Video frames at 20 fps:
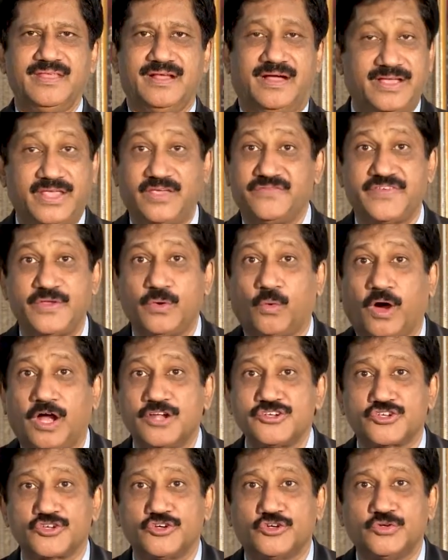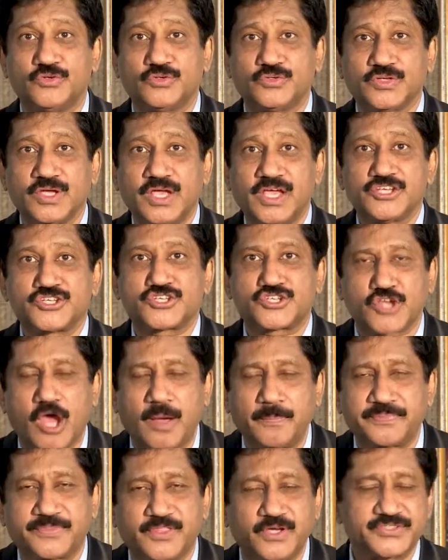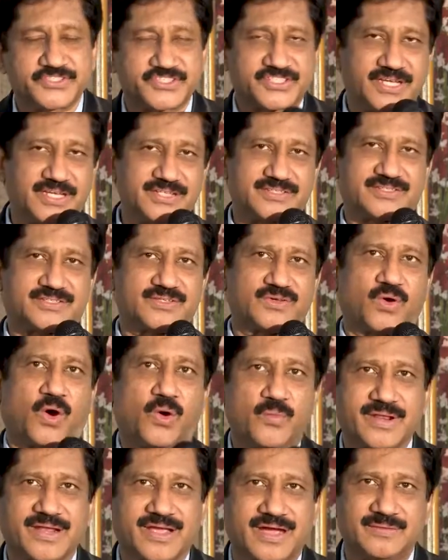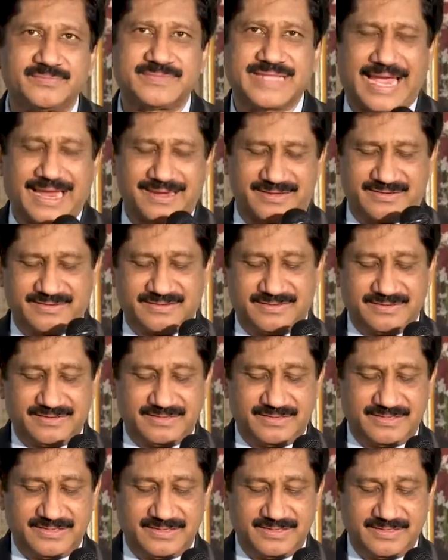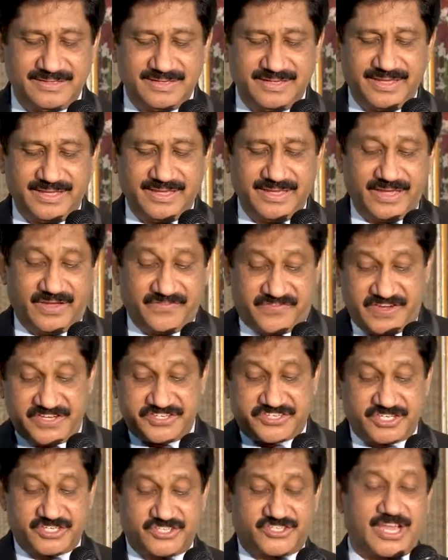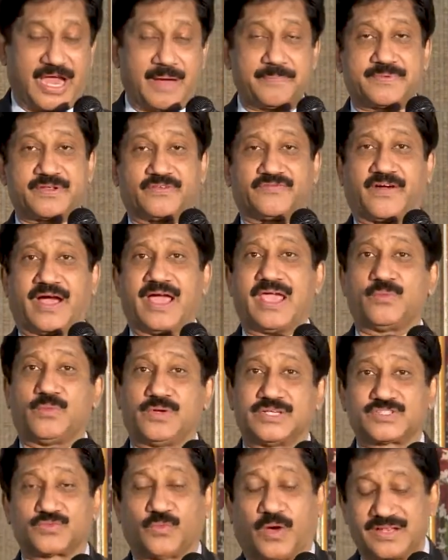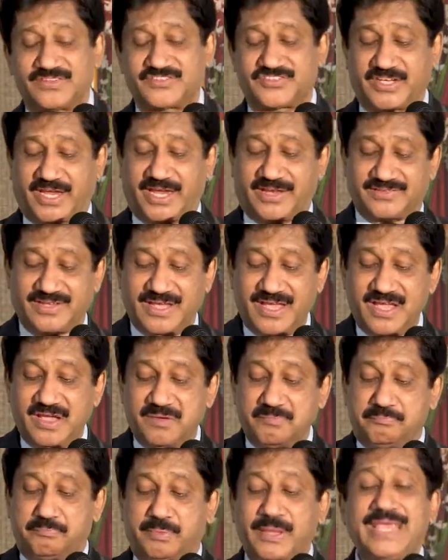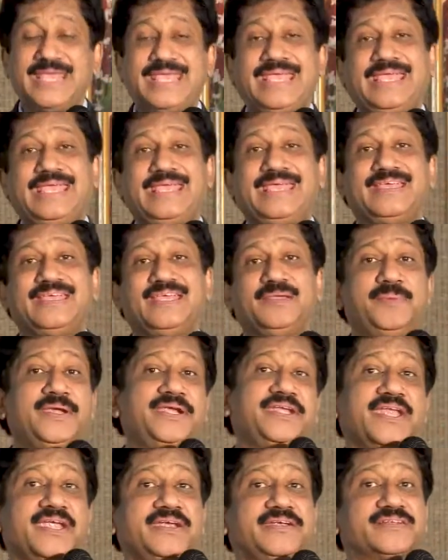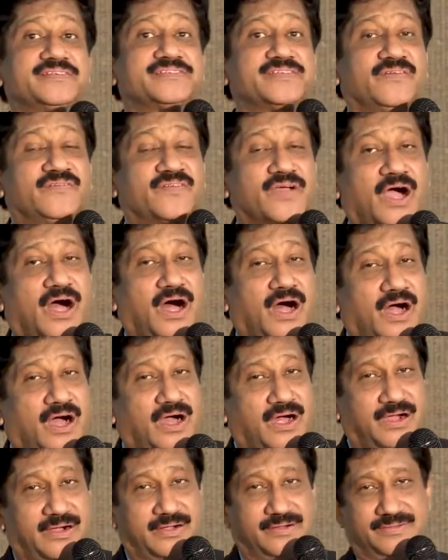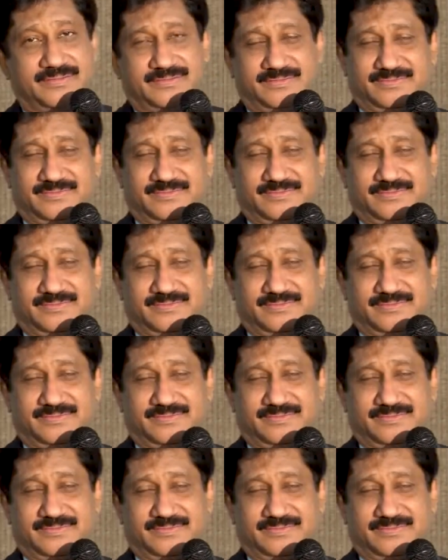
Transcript: If you want to stop those things, overcome that, Ephesians chapter 5 verse 1 says, Be ye imitators of God